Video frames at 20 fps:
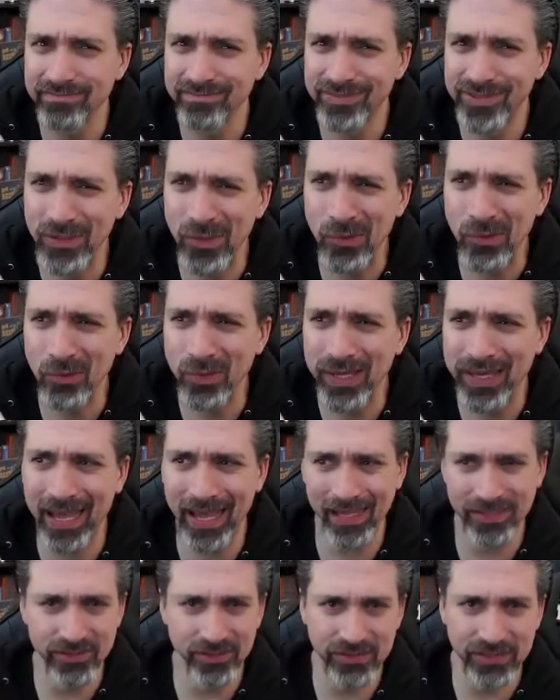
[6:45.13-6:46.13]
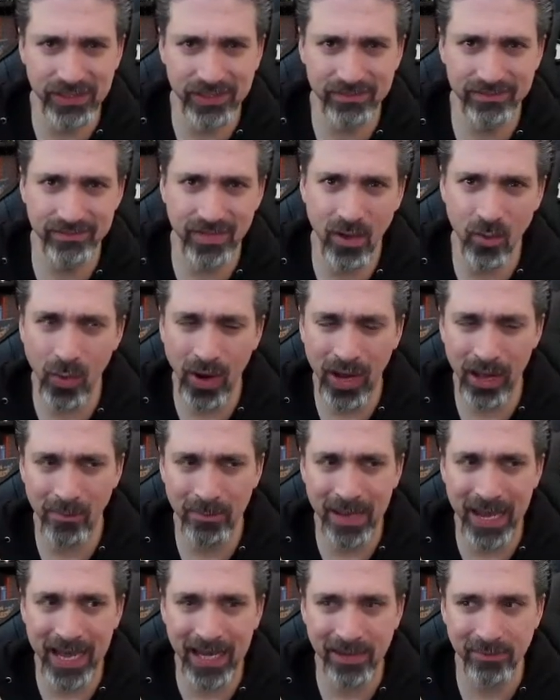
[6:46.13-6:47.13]
So we canceled it a while
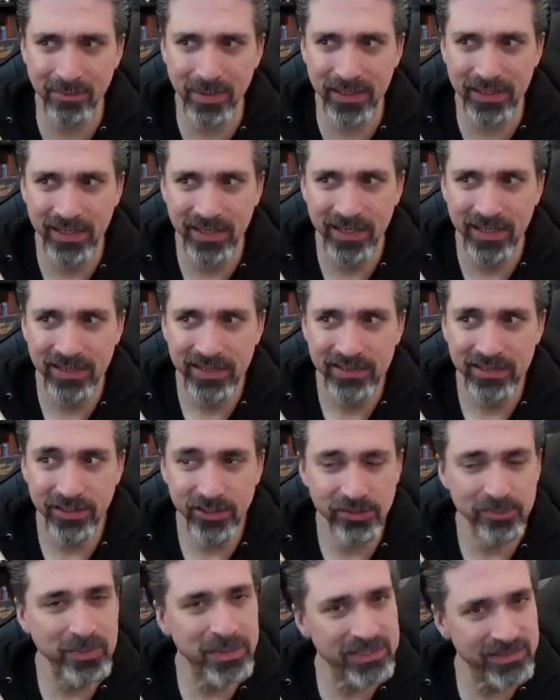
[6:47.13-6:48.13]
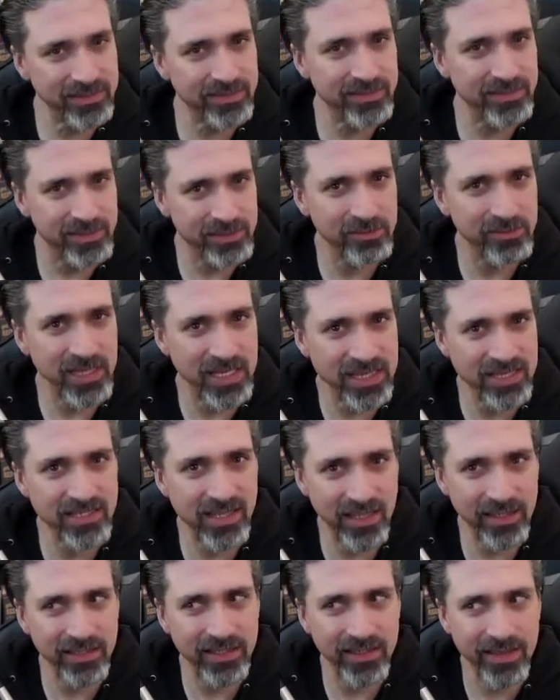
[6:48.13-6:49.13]
back. But there's been some things
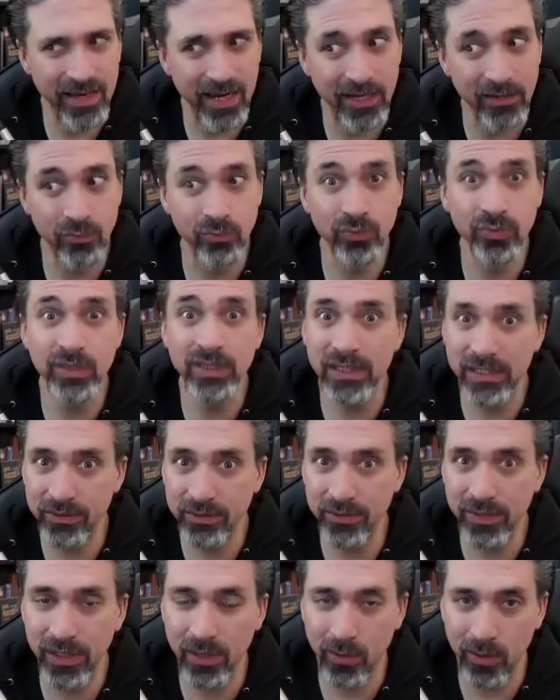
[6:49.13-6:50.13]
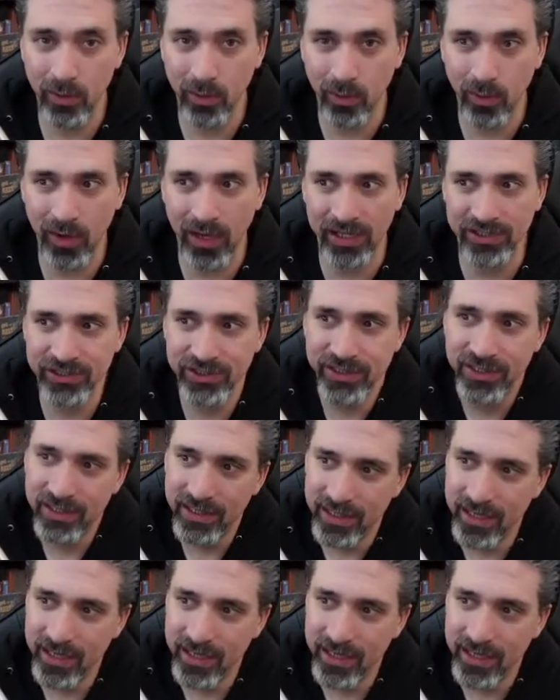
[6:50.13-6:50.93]
lately that I really, really want to watch.